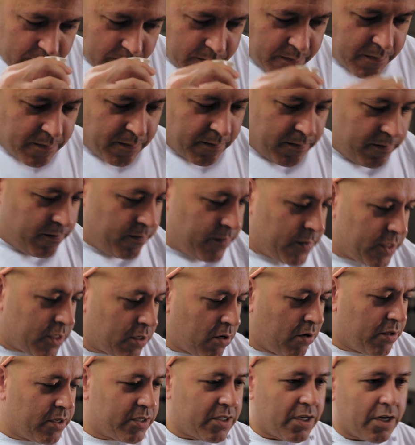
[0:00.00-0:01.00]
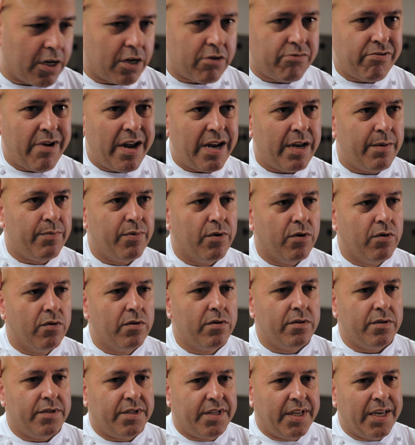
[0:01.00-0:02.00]
it's got this incredible
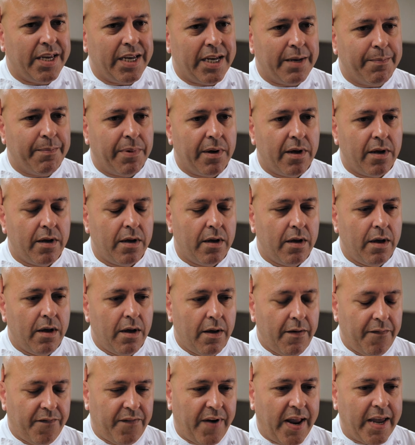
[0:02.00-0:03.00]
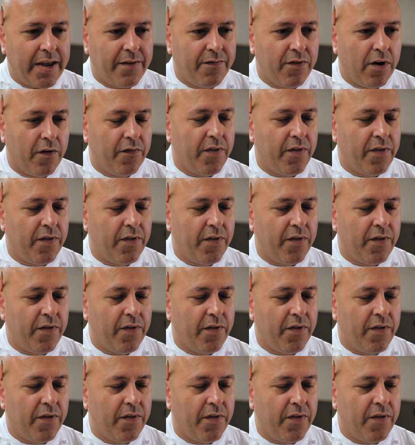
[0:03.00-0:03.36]
deep flavour of